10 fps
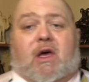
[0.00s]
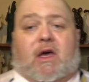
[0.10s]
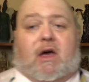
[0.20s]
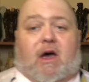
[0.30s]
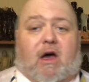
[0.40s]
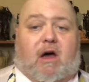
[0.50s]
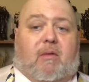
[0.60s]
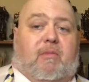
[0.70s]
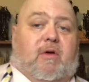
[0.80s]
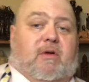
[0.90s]

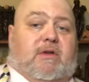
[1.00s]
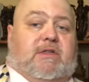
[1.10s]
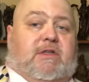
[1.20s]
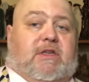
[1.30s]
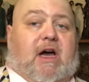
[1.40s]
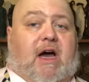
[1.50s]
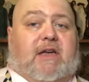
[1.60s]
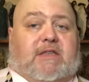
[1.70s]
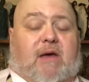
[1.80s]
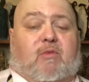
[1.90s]
ties
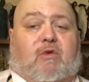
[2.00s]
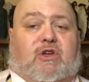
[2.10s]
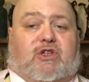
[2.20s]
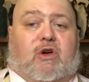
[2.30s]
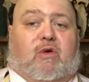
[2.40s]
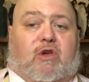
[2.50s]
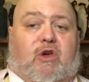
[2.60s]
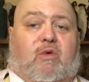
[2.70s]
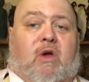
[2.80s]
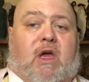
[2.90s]
I'm going to show you
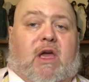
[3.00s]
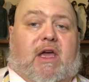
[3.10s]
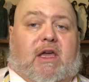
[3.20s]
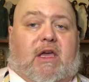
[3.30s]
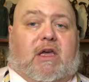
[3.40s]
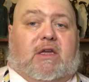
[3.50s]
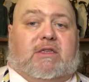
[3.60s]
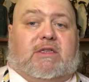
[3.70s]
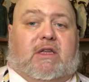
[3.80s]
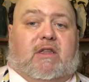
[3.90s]
is
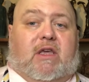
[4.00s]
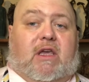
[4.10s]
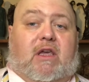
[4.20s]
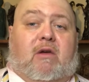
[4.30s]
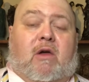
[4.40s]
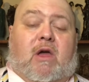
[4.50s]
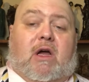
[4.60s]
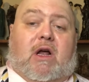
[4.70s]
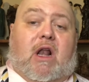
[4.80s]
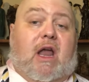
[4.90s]
the
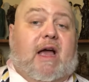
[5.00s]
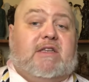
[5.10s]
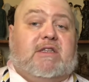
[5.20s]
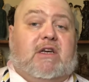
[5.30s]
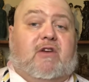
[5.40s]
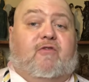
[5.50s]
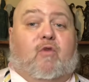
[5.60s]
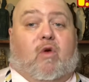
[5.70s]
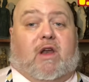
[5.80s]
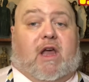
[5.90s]
classic
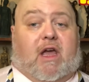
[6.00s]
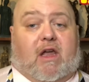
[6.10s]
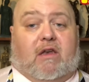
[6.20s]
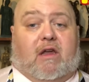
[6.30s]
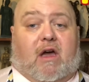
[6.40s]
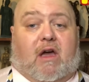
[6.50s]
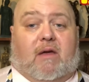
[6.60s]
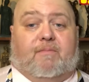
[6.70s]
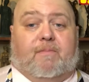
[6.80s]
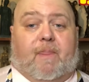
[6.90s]
4-in-hand tie.
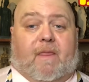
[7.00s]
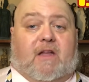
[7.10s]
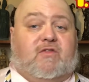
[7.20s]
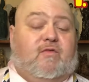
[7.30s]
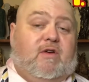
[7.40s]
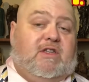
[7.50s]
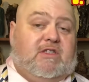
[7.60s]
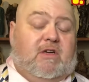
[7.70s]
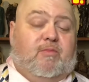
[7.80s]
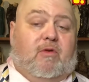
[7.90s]
It's a very
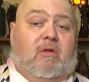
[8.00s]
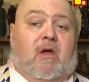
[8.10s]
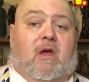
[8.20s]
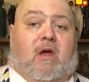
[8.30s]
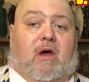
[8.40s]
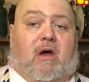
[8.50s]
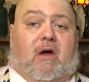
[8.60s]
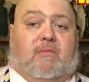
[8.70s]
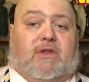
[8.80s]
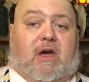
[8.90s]
simple
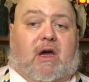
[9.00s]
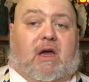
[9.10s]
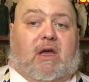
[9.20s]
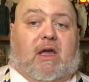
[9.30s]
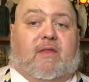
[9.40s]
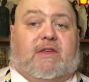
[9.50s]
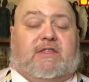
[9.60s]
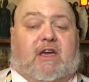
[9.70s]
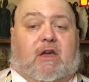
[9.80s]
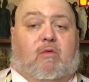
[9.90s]
tie. And the
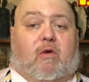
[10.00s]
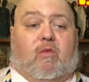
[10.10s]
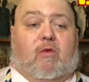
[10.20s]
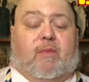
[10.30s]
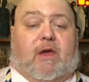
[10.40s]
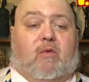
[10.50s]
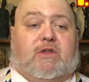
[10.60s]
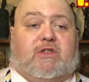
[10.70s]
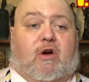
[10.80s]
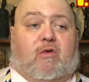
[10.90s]
second one will be what's
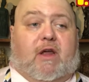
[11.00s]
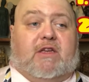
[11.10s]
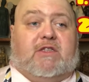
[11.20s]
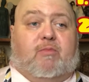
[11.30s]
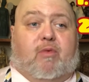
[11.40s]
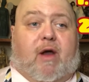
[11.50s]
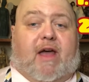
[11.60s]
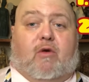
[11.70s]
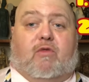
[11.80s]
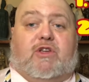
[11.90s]
known as the Pratt
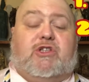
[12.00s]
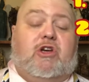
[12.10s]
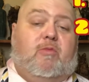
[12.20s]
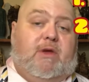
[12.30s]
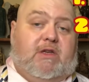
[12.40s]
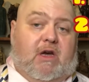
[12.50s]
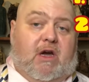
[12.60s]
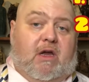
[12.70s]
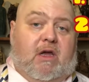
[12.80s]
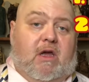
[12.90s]
or the Shelby tie
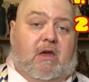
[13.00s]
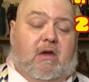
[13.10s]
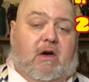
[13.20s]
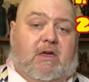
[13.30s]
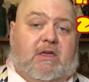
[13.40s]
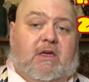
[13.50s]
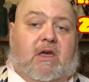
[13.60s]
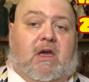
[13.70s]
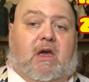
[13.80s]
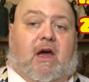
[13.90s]
knot.
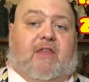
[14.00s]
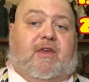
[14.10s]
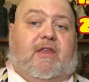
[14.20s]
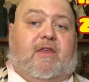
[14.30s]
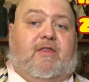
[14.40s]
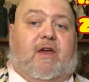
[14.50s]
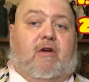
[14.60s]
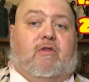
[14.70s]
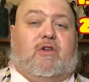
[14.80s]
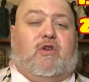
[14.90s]
I think that they are
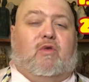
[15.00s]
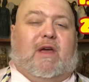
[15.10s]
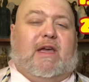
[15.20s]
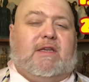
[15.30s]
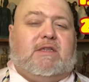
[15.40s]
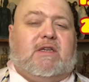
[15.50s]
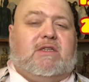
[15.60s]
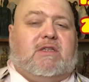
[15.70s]
the 2 easiest